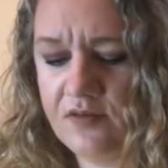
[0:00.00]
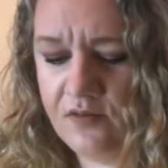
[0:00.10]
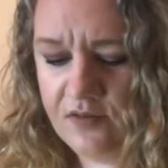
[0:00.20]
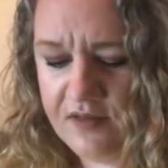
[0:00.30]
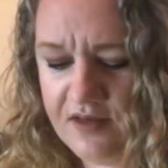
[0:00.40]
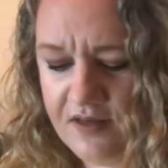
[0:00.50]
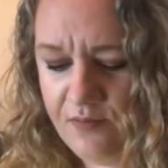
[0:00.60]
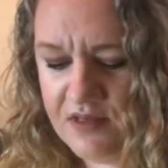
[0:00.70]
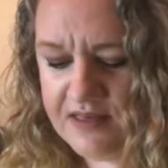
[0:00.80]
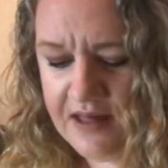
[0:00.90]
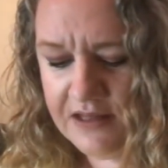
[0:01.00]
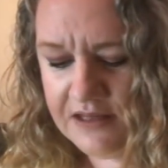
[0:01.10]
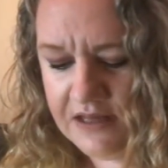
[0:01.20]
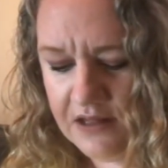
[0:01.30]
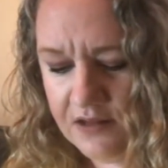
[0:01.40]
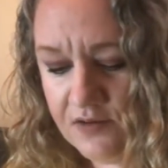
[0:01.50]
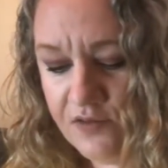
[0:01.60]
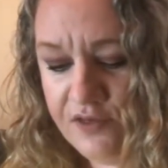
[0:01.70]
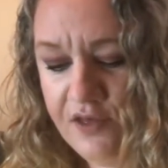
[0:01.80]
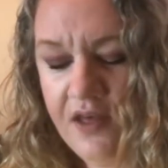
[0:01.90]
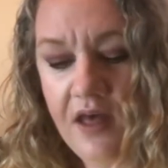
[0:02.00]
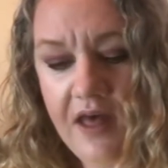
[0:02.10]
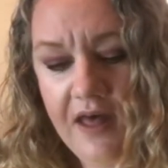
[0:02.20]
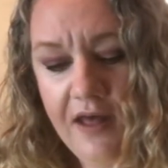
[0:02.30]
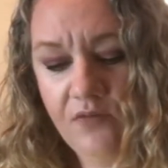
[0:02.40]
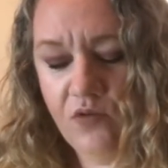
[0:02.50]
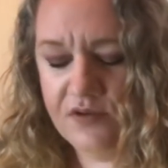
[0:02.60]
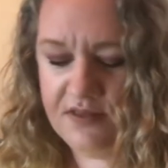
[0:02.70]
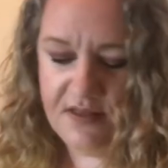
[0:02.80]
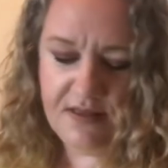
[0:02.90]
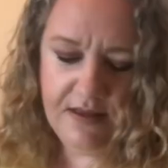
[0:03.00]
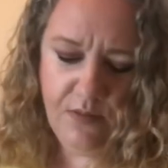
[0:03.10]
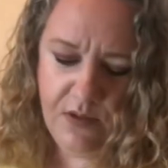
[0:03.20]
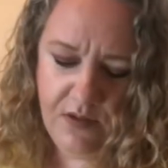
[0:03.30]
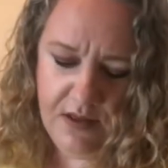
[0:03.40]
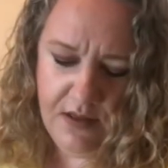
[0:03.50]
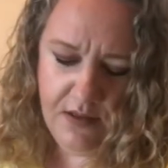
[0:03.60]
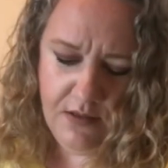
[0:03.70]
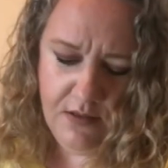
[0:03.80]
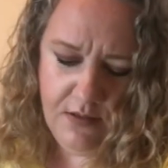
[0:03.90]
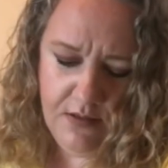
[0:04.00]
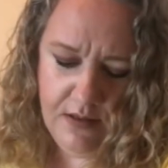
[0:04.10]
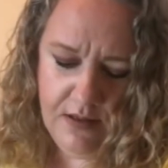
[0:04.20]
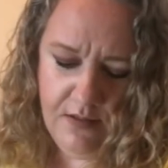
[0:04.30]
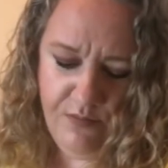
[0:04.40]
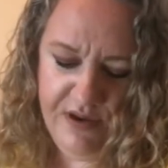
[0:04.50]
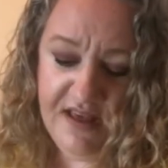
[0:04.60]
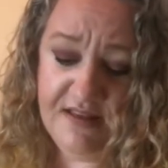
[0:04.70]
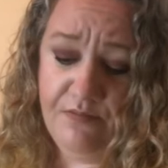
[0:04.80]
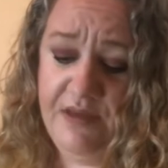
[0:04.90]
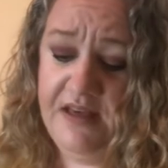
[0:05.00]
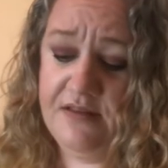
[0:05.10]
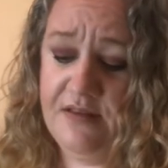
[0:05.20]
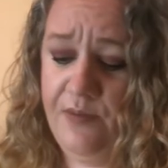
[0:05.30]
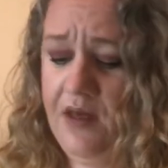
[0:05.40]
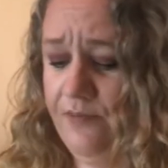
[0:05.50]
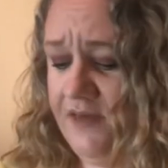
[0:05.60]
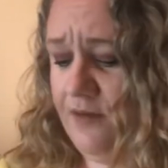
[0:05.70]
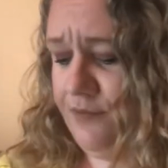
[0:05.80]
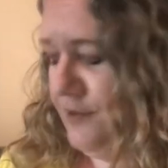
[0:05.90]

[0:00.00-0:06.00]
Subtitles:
the metallic-y colours. And what does it say about it? Pressed and baked as well. Yep.